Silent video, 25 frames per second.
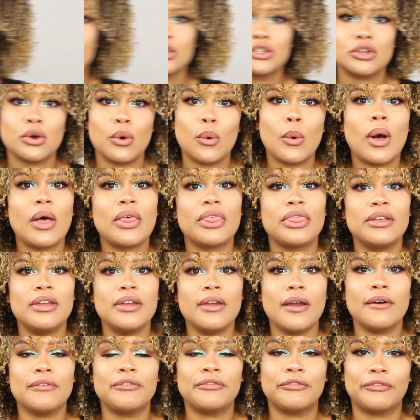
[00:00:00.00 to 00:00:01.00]
So
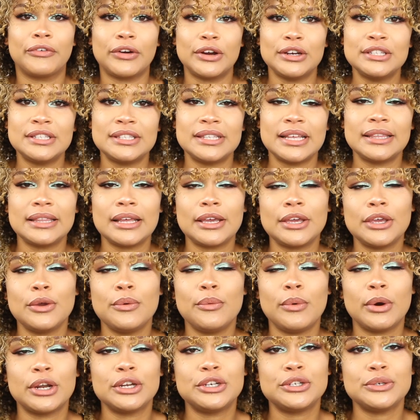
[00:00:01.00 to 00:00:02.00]
the first thing that
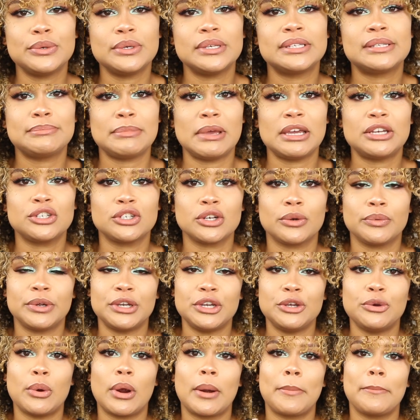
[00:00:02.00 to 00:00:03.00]
you want to do is make sure
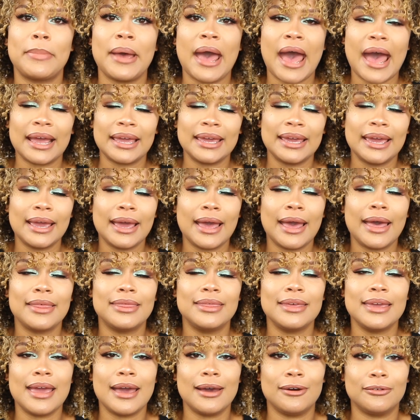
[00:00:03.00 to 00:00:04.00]
when you are
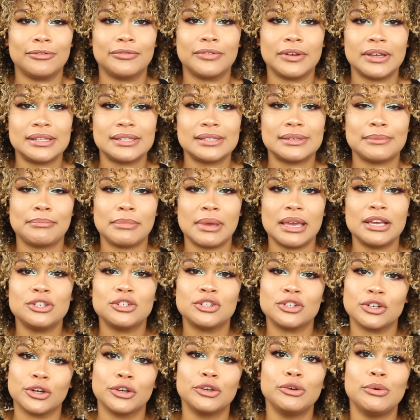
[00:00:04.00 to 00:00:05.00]
packing the outfits, make
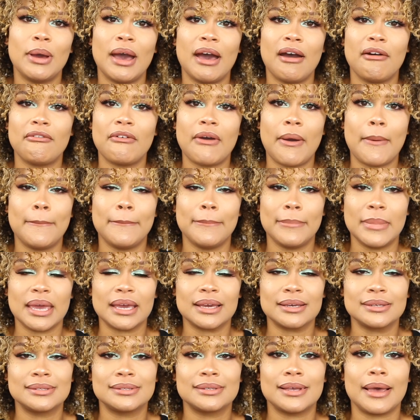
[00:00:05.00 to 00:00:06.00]
sure you have
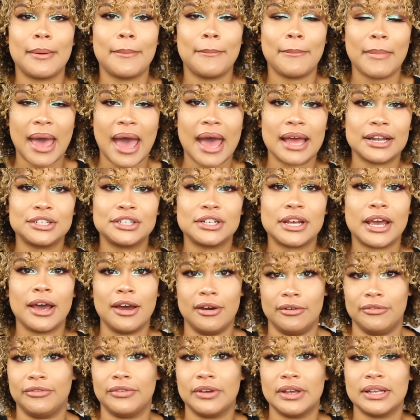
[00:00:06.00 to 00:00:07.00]
mix match
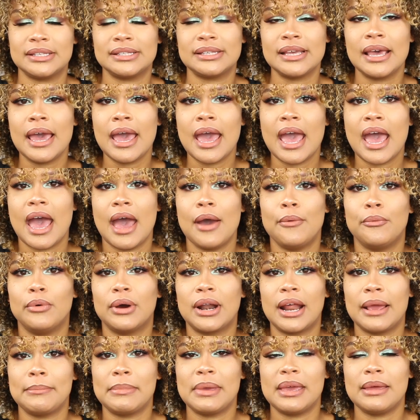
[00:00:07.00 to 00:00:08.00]
outfits. And
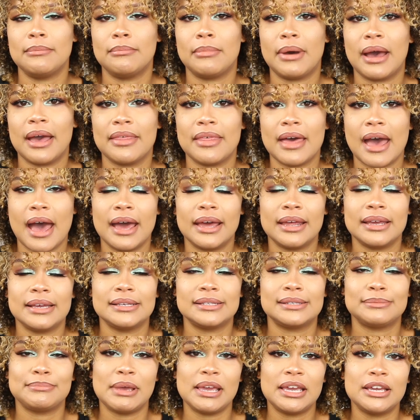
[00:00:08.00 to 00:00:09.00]
what I mean by that
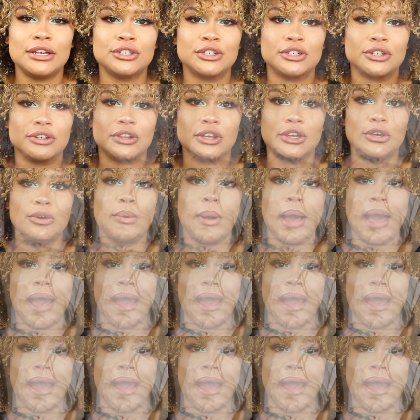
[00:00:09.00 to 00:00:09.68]
is making sure that you